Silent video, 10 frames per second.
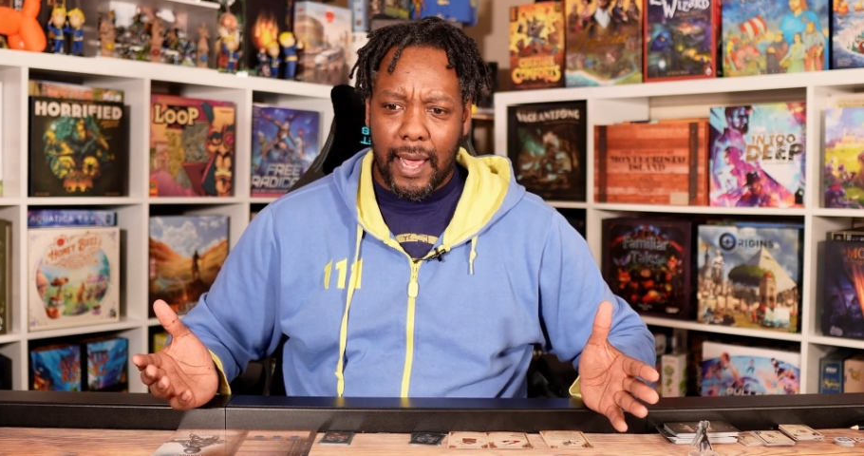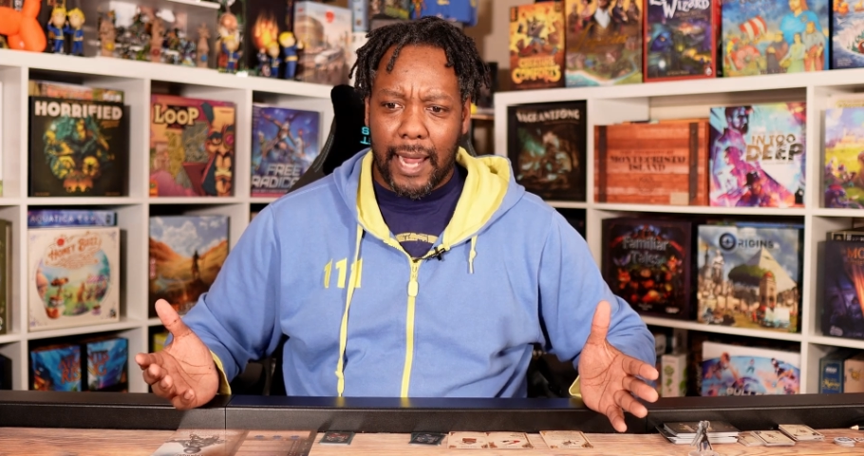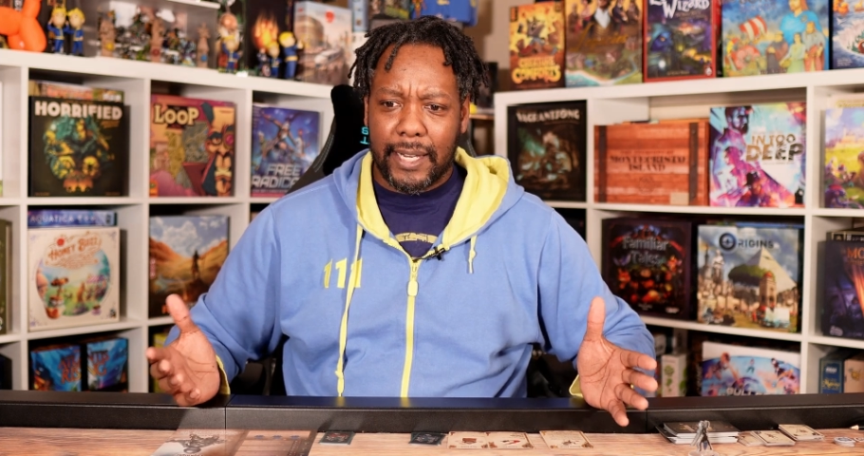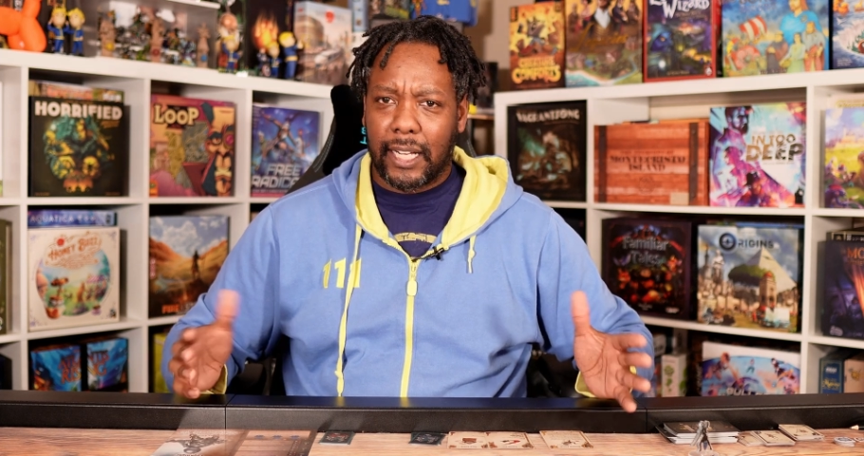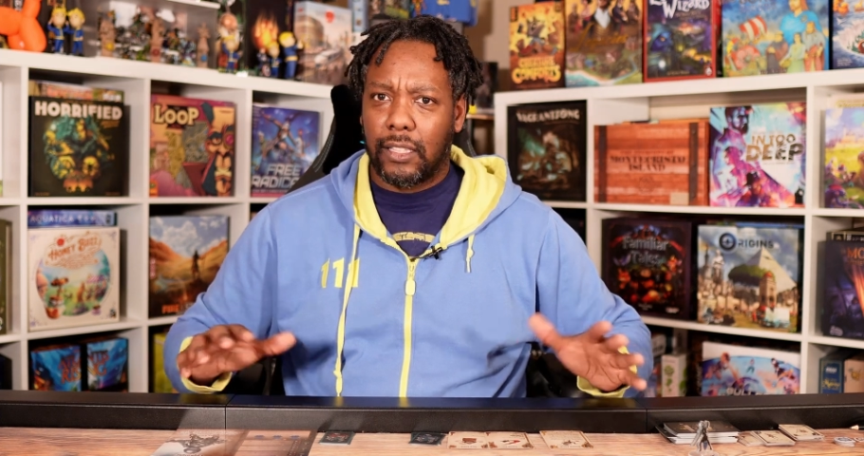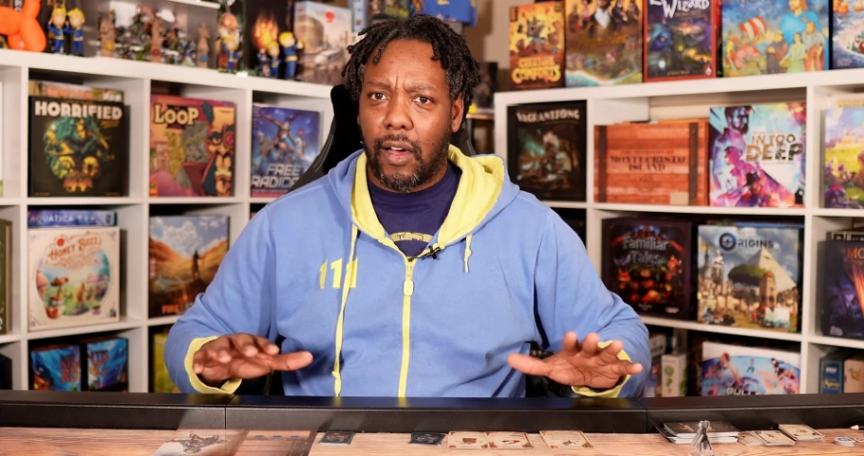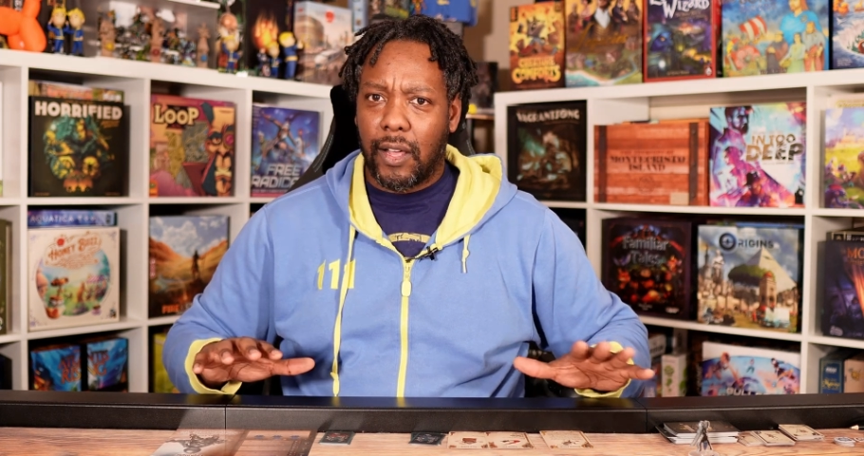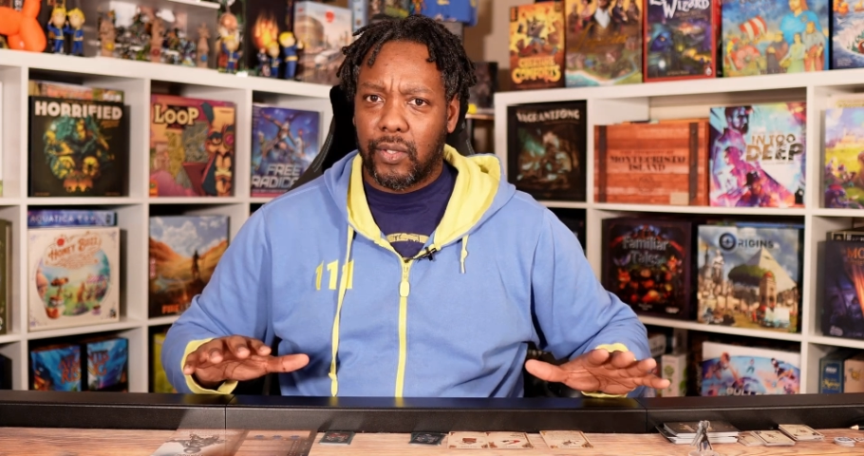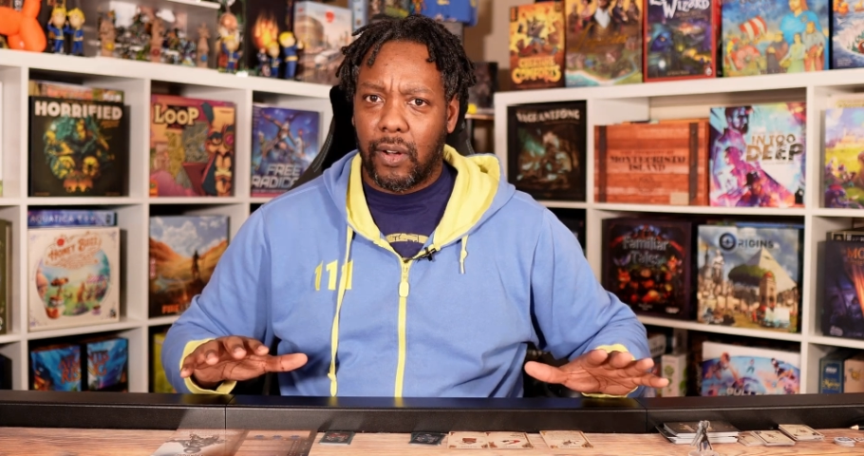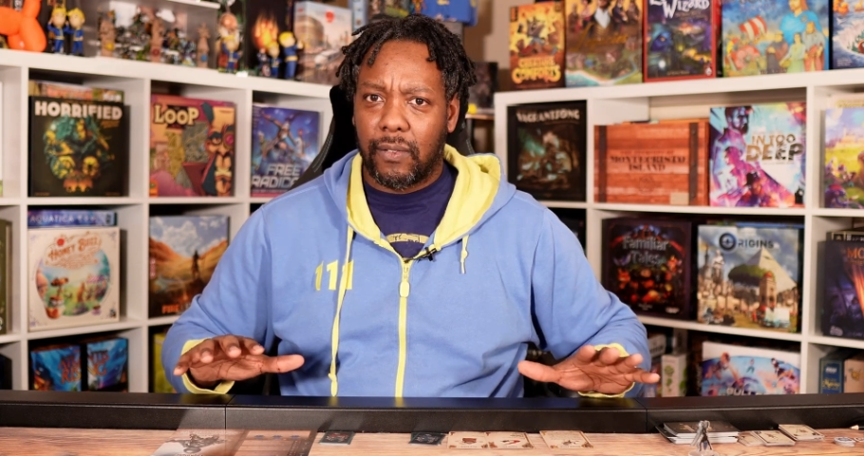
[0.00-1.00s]
I did
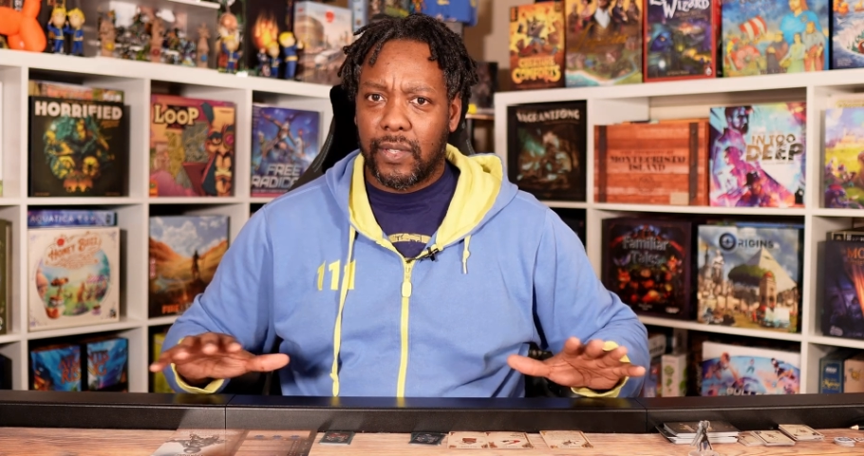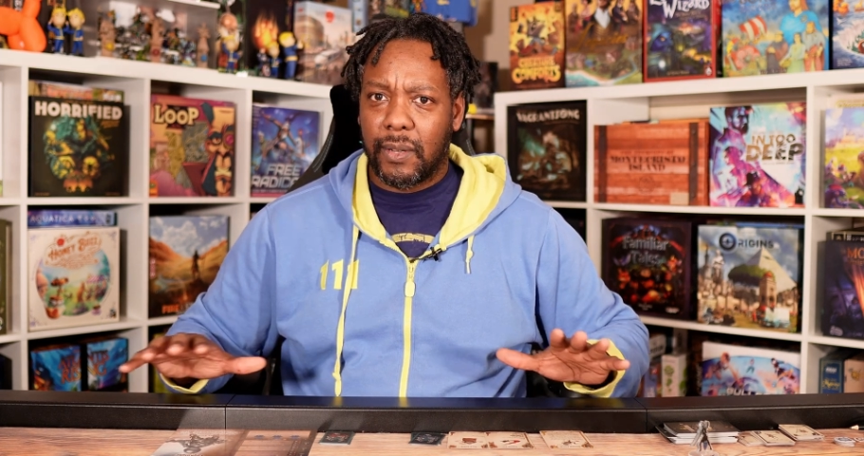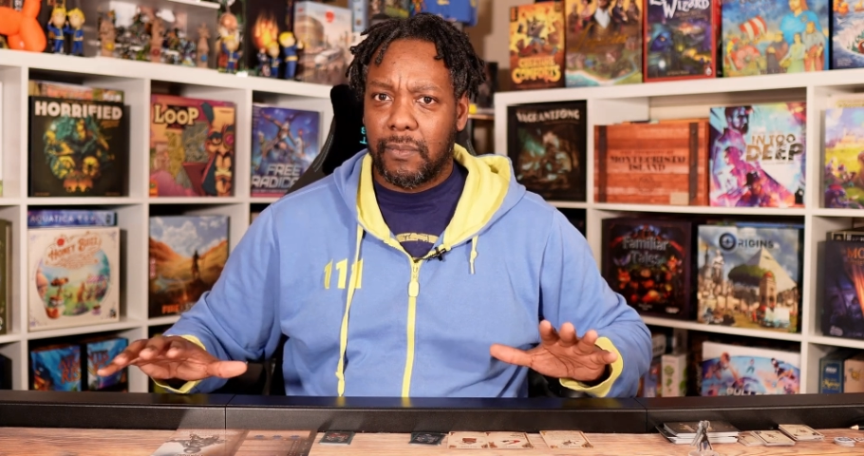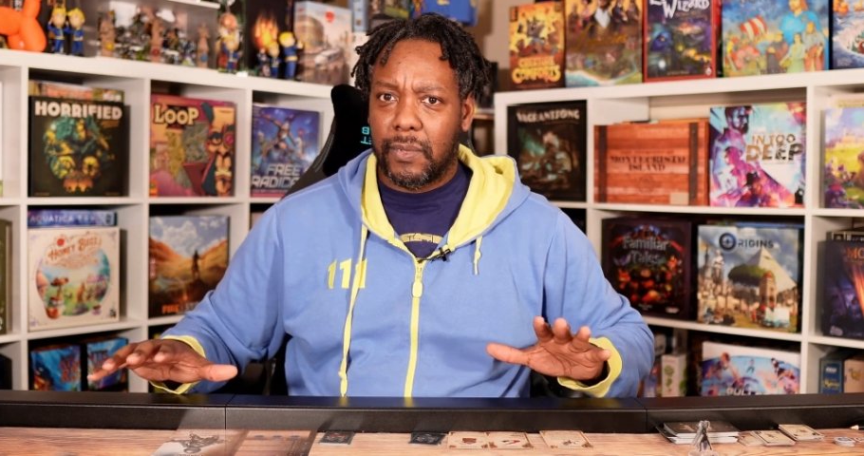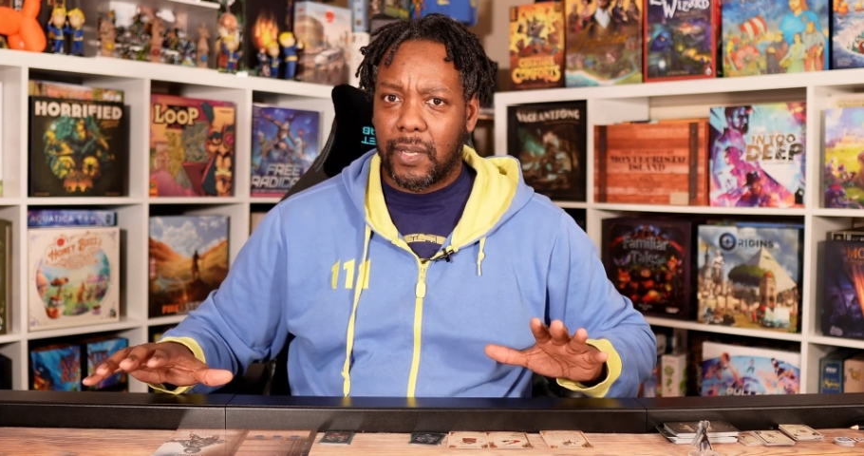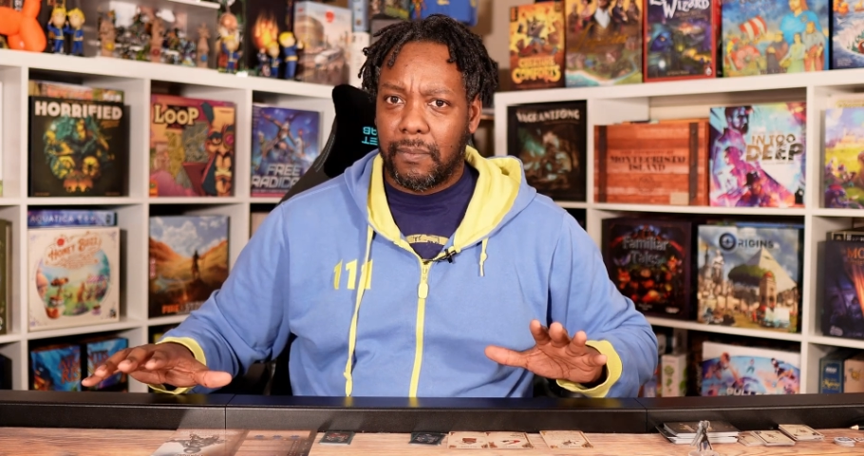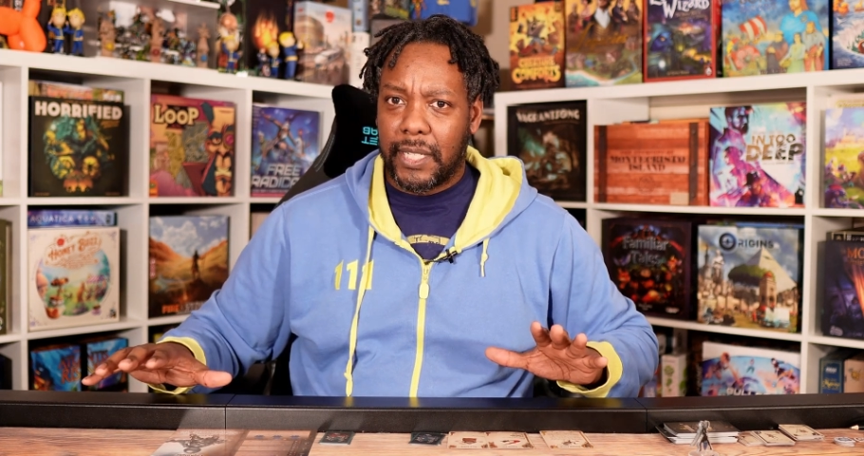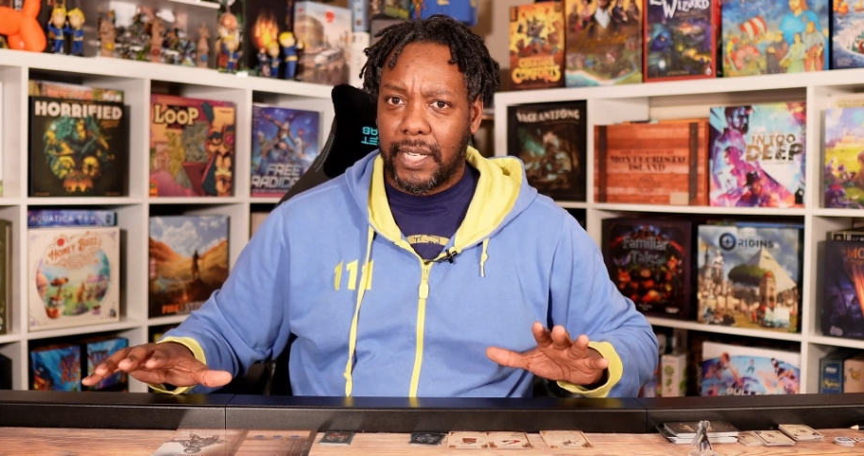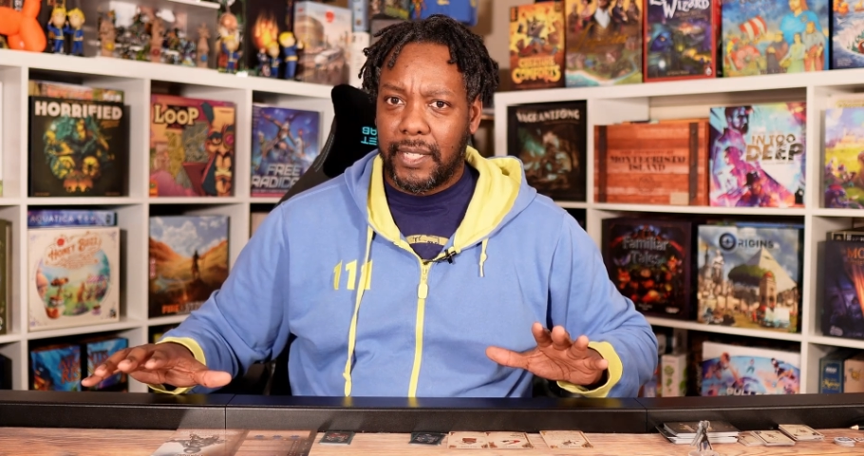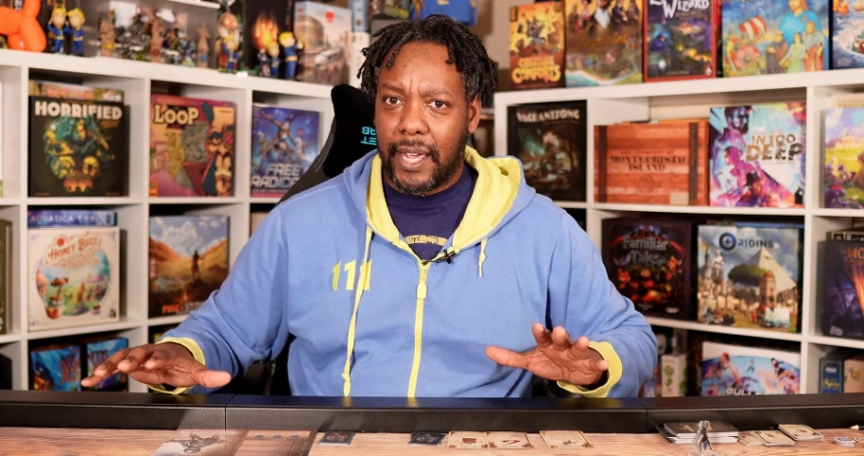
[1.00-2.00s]
gloss over some
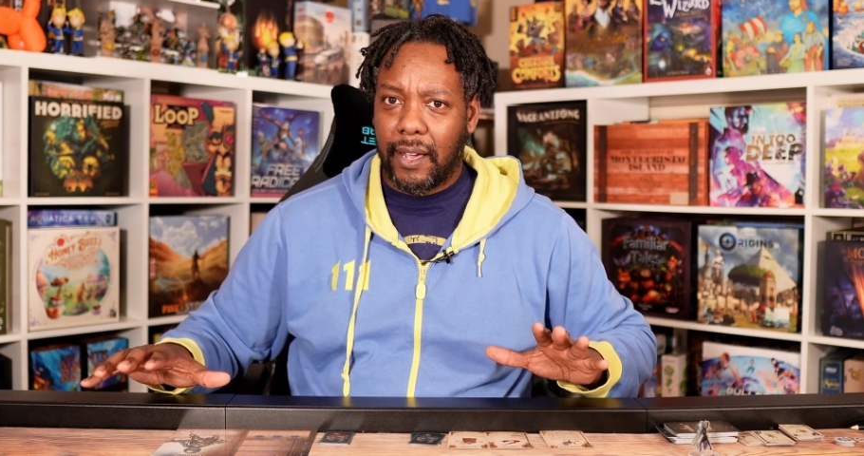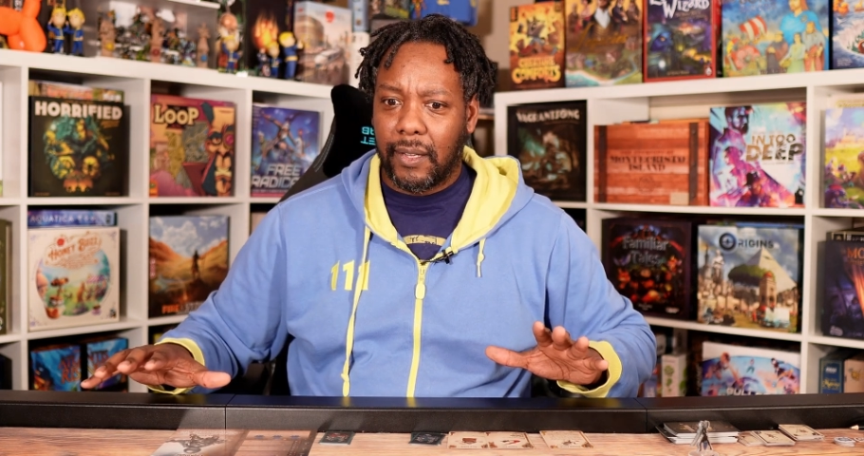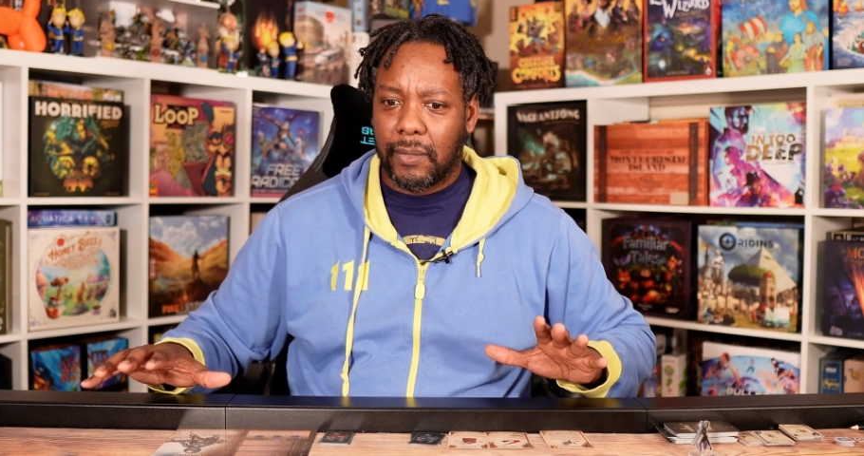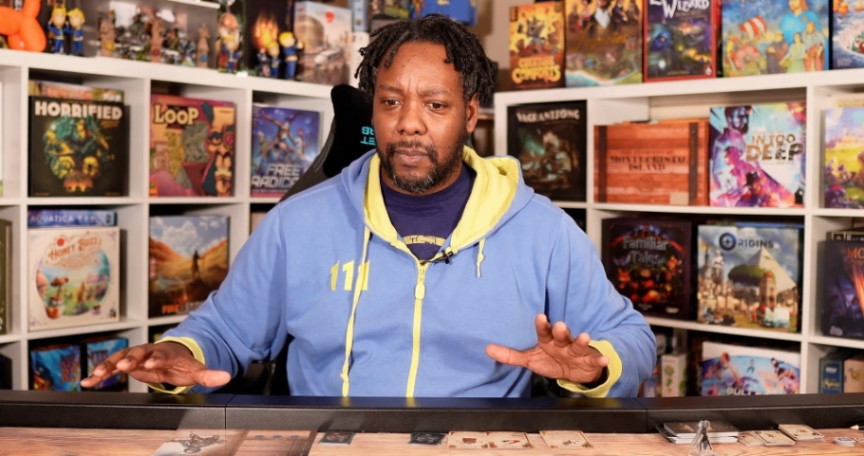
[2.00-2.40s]
details,